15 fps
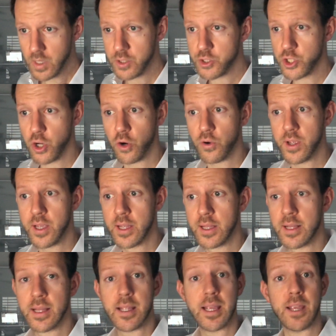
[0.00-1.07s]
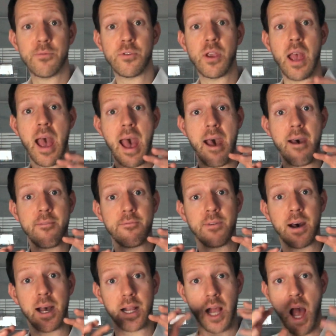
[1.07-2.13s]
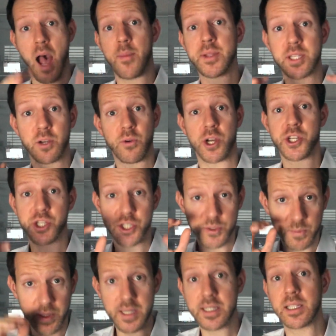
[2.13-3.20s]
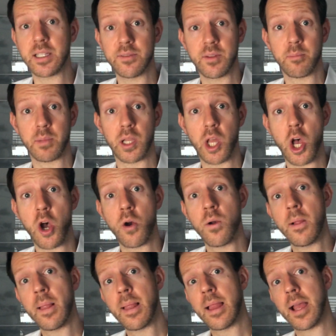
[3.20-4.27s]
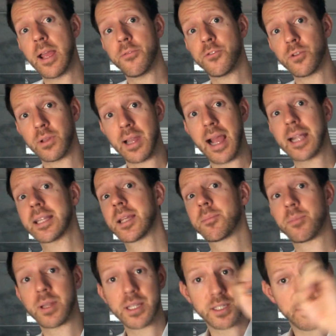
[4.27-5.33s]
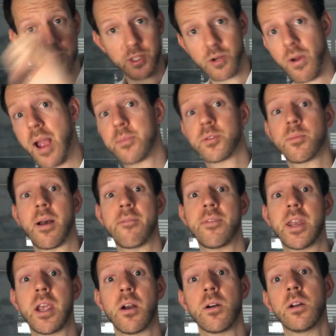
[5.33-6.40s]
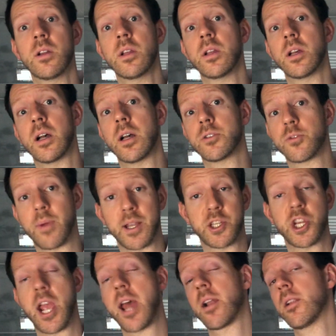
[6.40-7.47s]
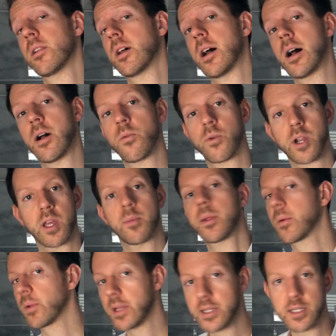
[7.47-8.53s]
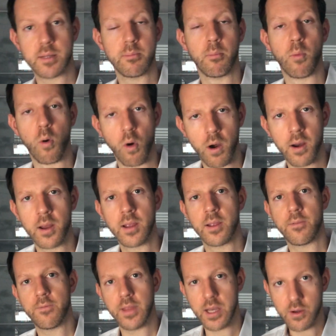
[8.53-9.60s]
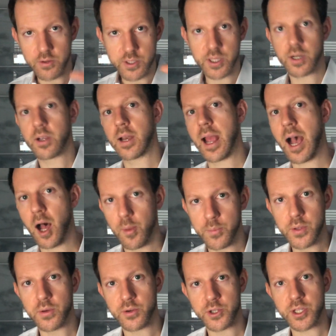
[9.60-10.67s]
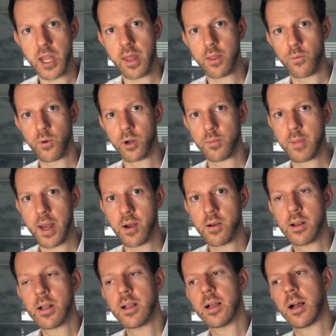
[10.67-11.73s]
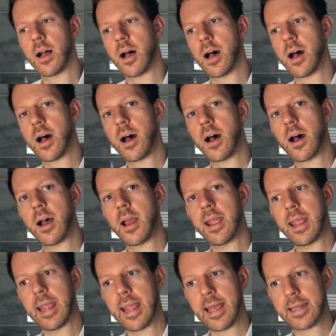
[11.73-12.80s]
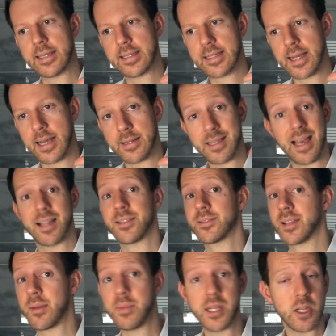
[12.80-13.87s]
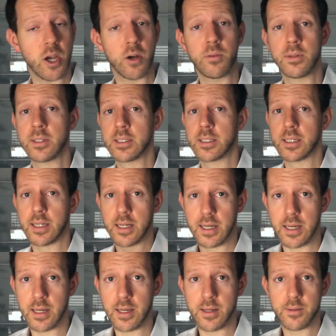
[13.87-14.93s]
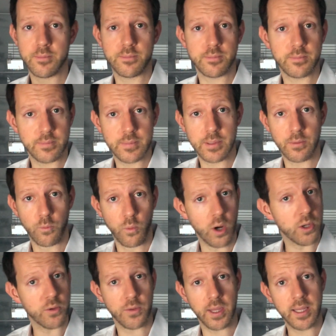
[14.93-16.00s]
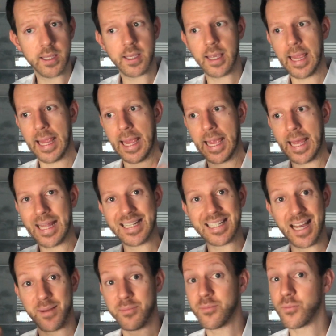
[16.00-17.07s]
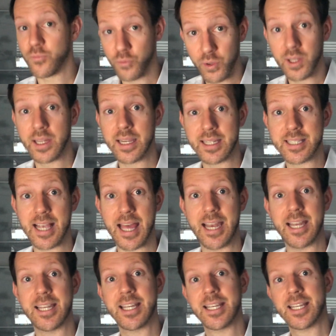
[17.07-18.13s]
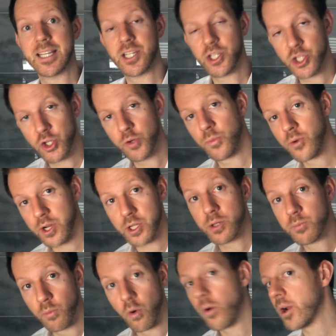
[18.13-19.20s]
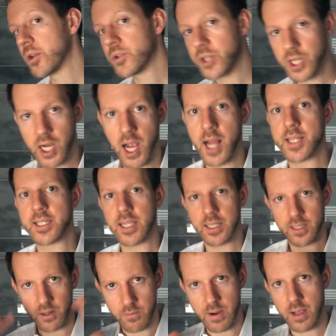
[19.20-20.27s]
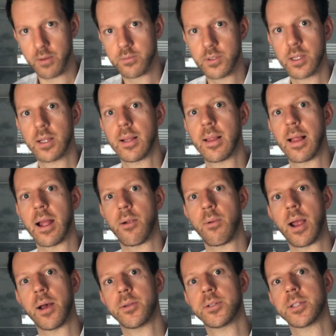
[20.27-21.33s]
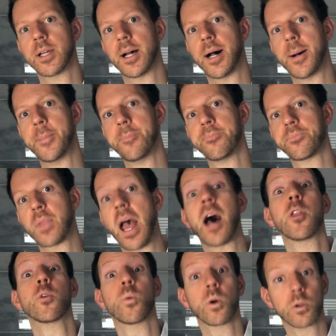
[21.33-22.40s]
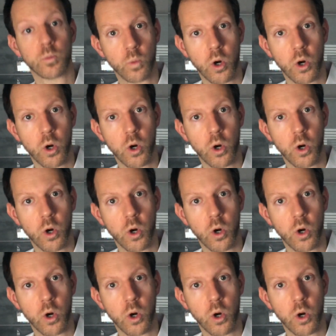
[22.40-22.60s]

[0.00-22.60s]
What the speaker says: So if you have comments and questions, please leave them below. If you liked it, please subscribe to my video, to my channel. We're going to be releasing more videos that are going to help you understand the world better. Let me know what you think. And I'm really excited to bring you more interesting content around how the world